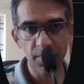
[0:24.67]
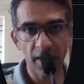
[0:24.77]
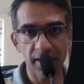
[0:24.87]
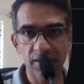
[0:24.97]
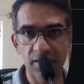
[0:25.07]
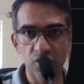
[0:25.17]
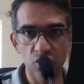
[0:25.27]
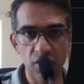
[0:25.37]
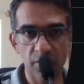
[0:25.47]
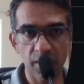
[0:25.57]
access
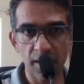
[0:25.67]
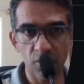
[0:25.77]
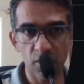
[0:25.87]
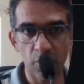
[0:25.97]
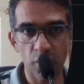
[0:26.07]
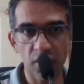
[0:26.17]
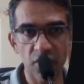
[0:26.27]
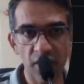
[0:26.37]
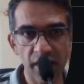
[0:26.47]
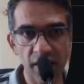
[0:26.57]
to Gemini
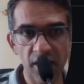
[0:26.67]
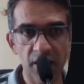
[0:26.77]
1.5.